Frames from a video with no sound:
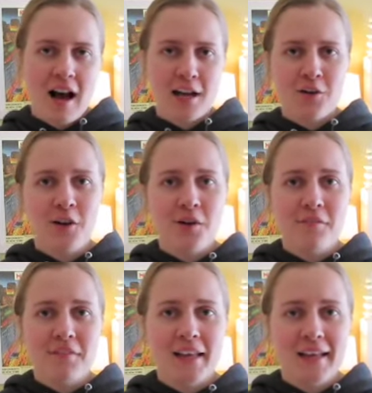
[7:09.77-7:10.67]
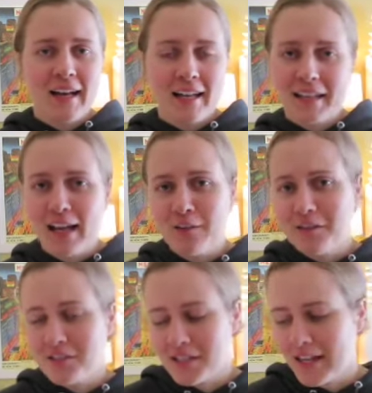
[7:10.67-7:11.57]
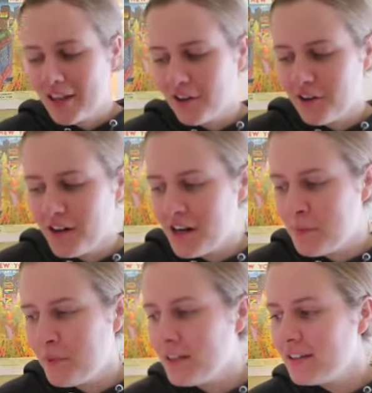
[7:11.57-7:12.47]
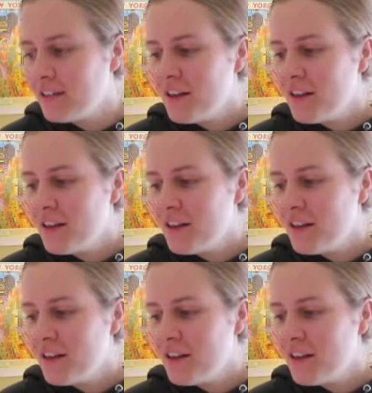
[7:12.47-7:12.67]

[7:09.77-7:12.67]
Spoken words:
I don't know if they kind of count those together or not, but